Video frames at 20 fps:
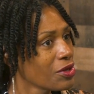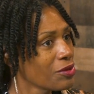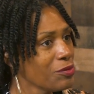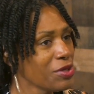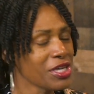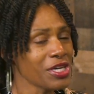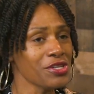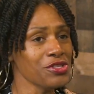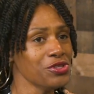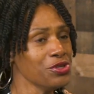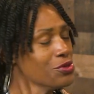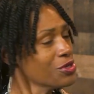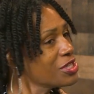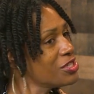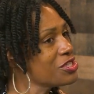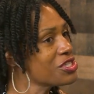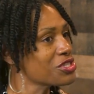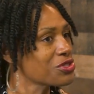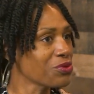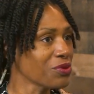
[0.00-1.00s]
Because you
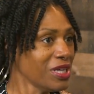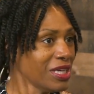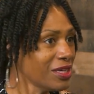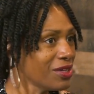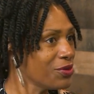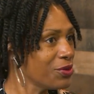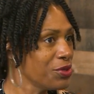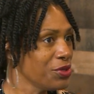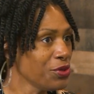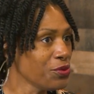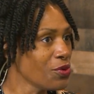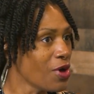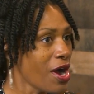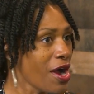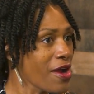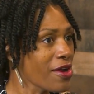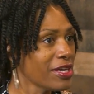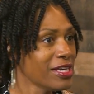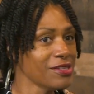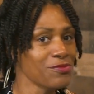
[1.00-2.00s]
can shrink who you
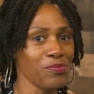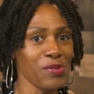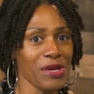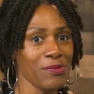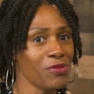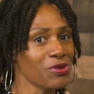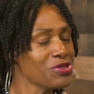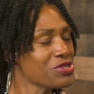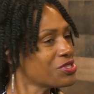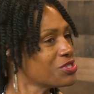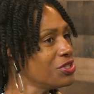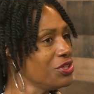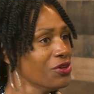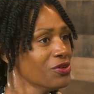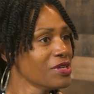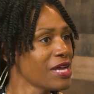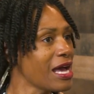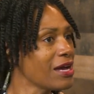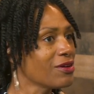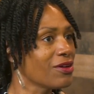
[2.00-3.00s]
are and people
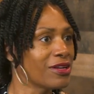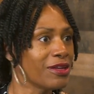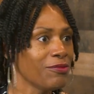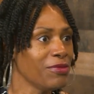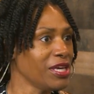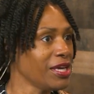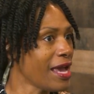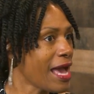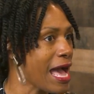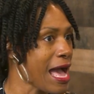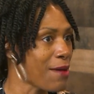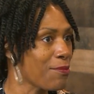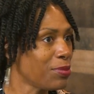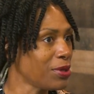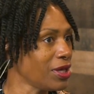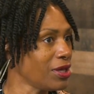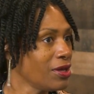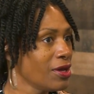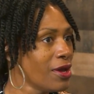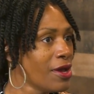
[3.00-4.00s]
still not going to be
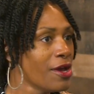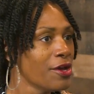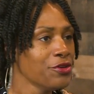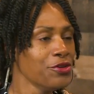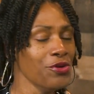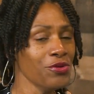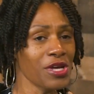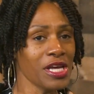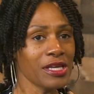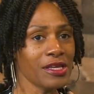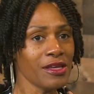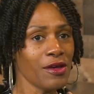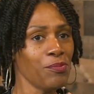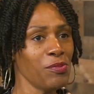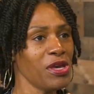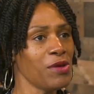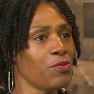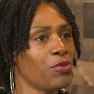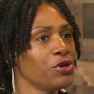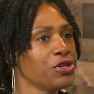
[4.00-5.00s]
happy. You can give
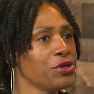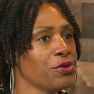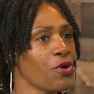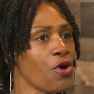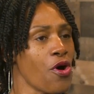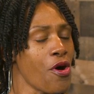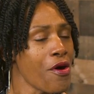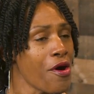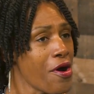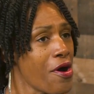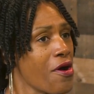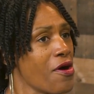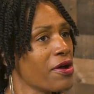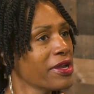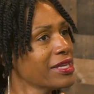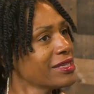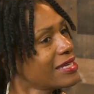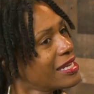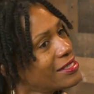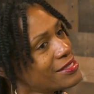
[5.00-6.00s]
people your all
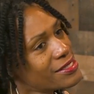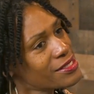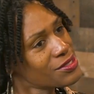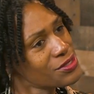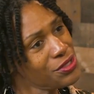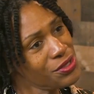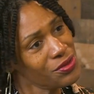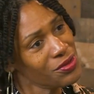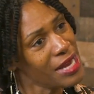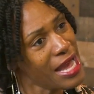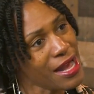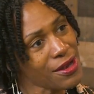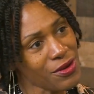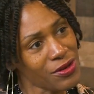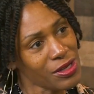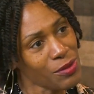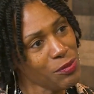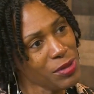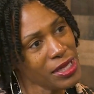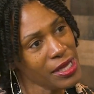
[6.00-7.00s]
and they still not
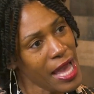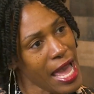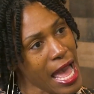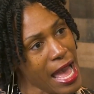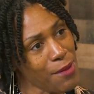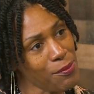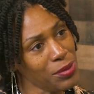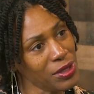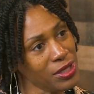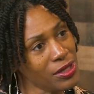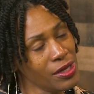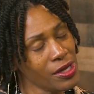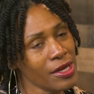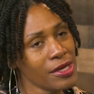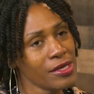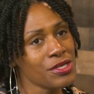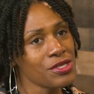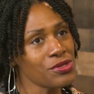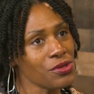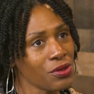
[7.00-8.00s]
going to be happy.
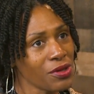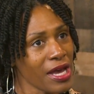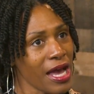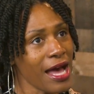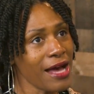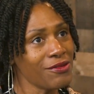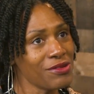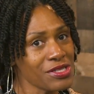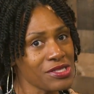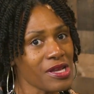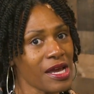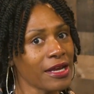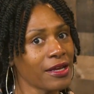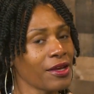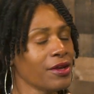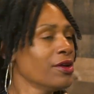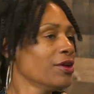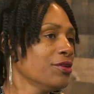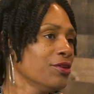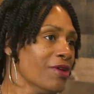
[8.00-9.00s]
So God was like,
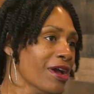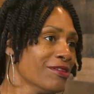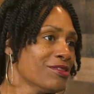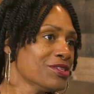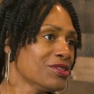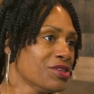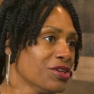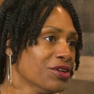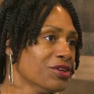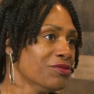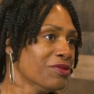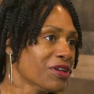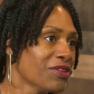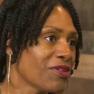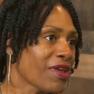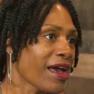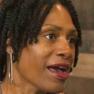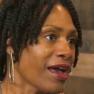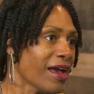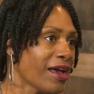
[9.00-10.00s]
you have to deal with
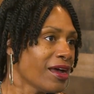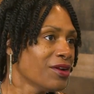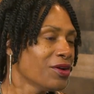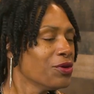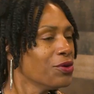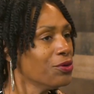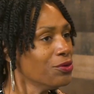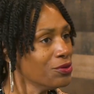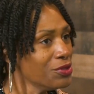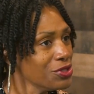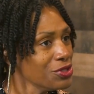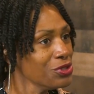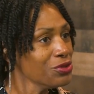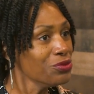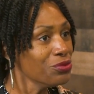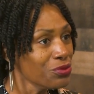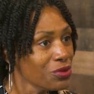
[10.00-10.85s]
that. Who do you